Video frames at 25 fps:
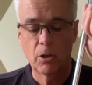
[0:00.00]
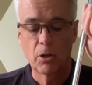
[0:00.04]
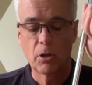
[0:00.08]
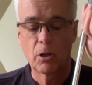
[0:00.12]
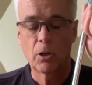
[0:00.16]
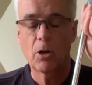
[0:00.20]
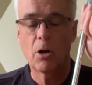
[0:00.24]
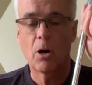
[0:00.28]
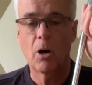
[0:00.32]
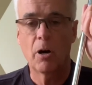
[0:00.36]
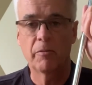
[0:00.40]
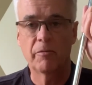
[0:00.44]

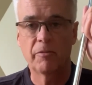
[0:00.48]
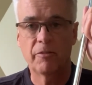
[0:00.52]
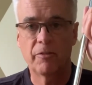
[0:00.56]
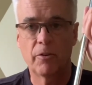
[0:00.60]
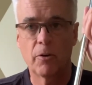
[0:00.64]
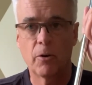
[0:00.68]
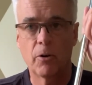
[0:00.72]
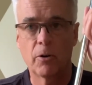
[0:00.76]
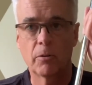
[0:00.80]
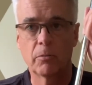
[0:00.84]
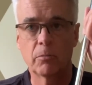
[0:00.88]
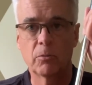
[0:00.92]

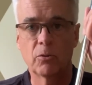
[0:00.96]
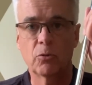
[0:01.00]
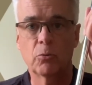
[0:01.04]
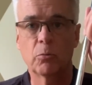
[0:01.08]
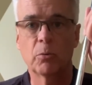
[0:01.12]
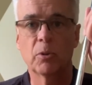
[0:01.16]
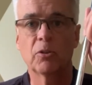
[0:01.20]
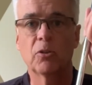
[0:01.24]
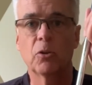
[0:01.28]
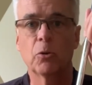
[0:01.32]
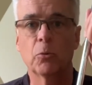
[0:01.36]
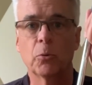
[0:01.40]
conforms
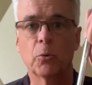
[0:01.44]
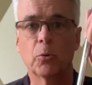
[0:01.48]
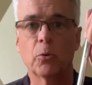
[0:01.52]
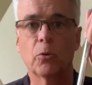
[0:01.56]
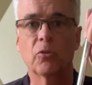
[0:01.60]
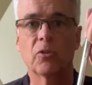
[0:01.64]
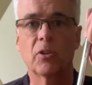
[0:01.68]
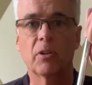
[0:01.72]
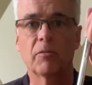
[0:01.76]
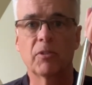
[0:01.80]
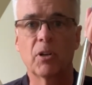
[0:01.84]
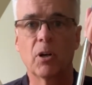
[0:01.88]
with the rules
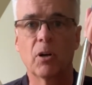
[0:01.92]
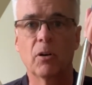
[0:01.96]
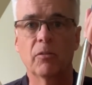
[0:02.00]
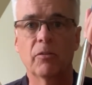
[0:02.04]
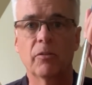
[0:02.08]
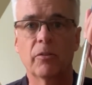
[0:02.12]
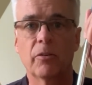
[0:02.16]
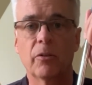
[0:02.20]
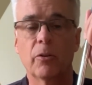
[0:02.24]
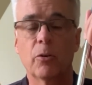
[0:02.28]
of golf.